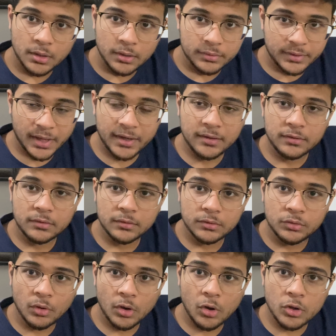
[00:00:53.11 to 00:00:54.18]
then
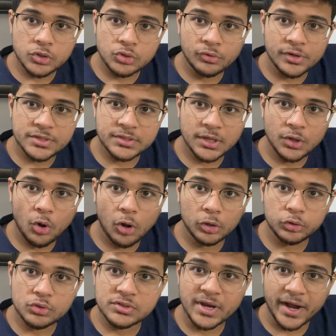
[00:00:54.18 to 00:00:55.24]
you are also risking all
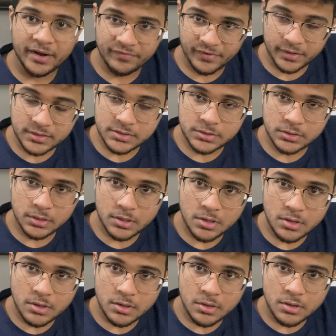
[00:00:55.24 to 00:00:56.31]
those side effects,
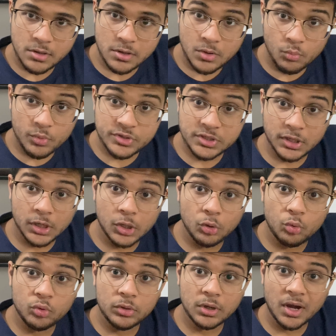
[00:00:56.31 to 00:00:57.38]
which
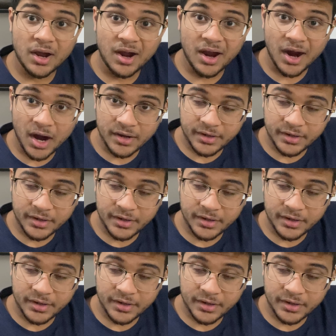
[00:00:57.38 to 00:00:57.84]
include heart